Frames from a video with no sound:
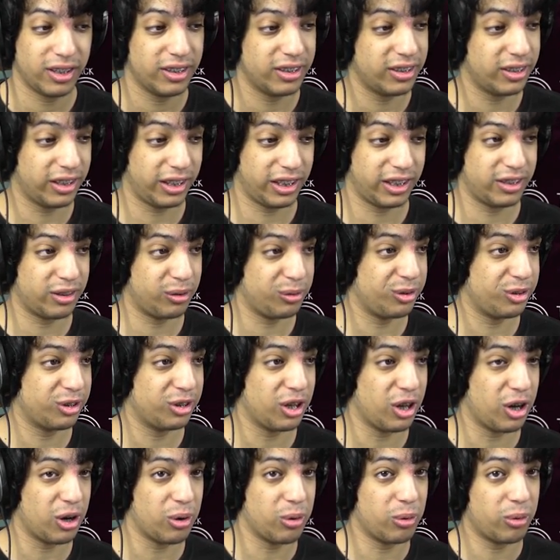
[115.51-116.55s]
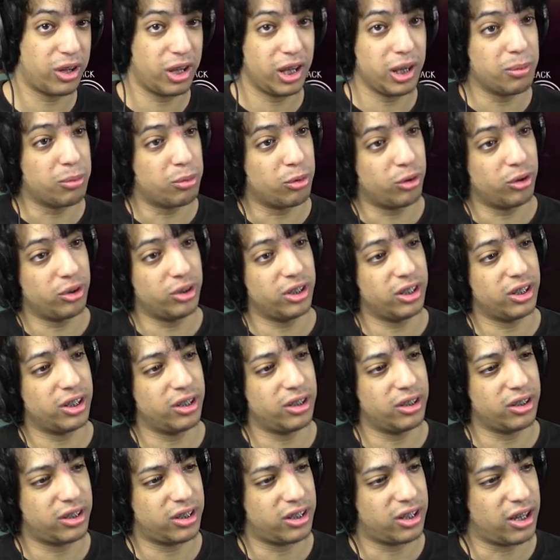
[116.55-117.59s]
Like, there is no keyboard,
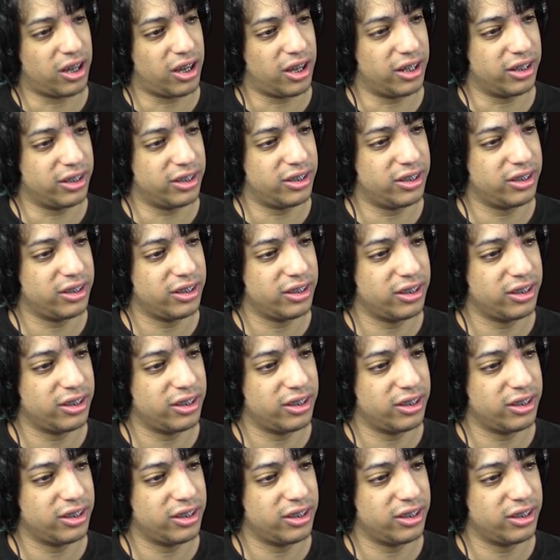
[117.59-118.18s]
oh god.